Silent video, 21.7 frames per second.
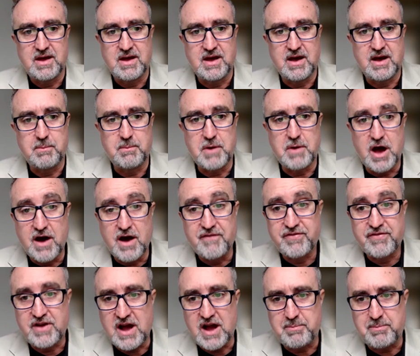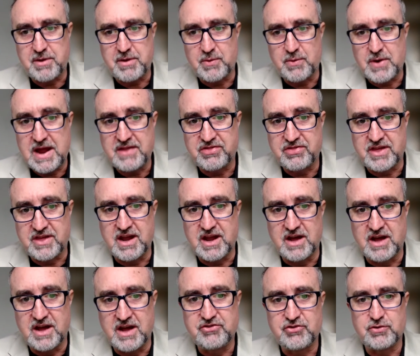of copyright that
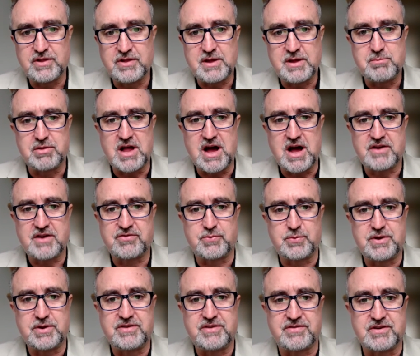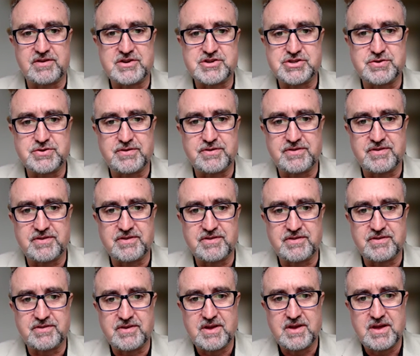unduly blocks research
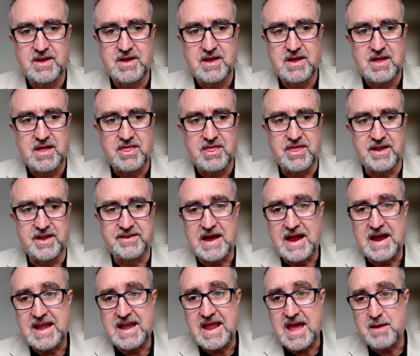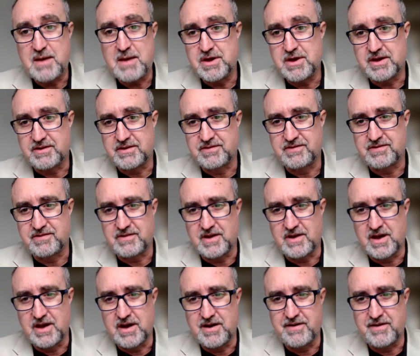uses, the dynamics
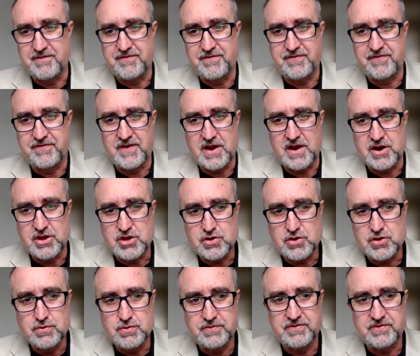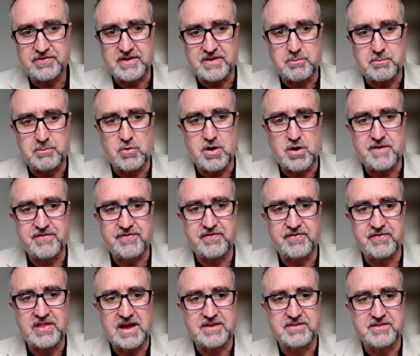of fair use and more
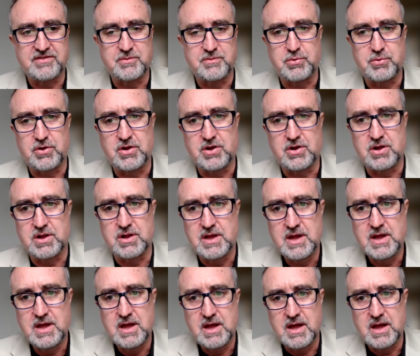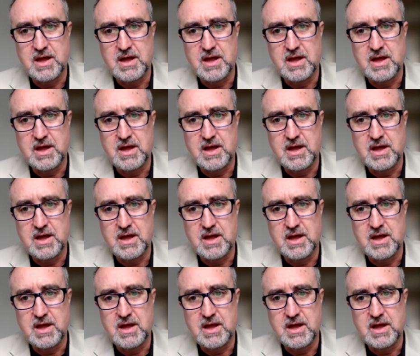flexible